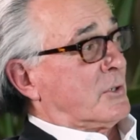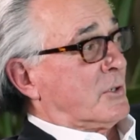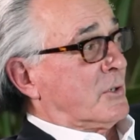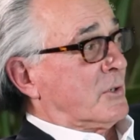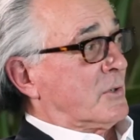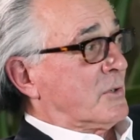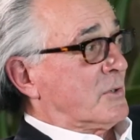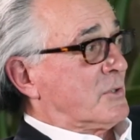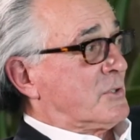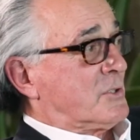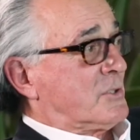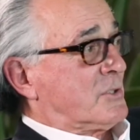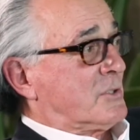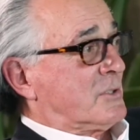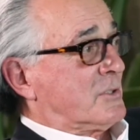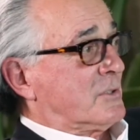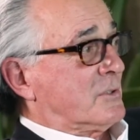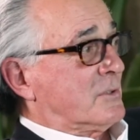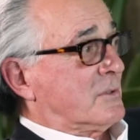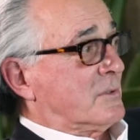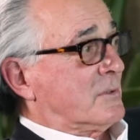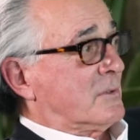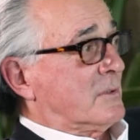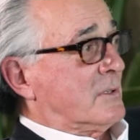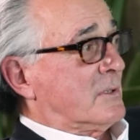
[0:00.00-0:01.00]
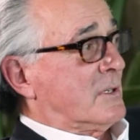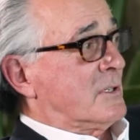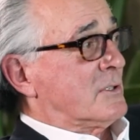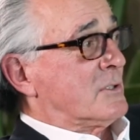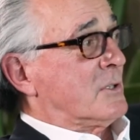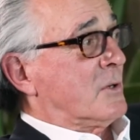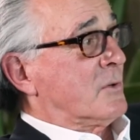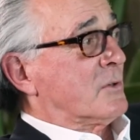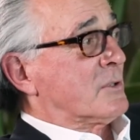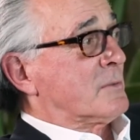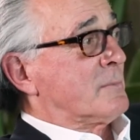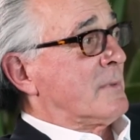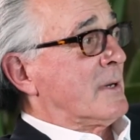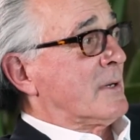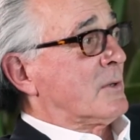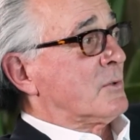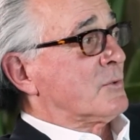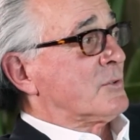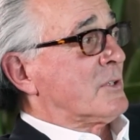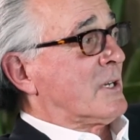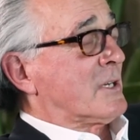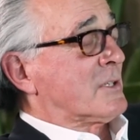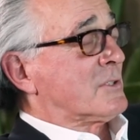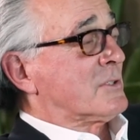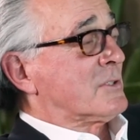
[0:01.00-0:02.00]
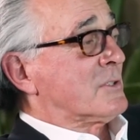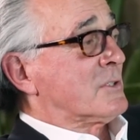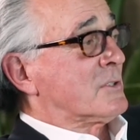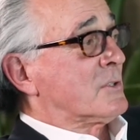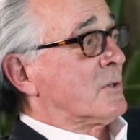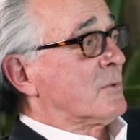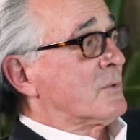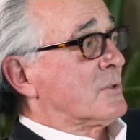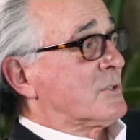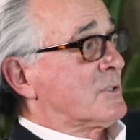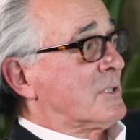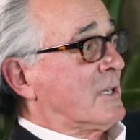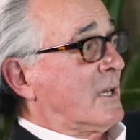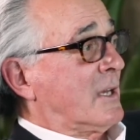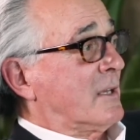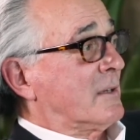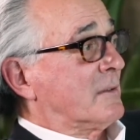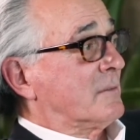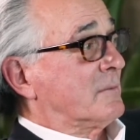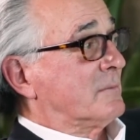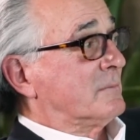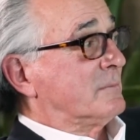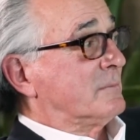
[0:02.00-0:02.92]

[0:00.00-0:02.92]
curse as long as Michael Jackson is on the set.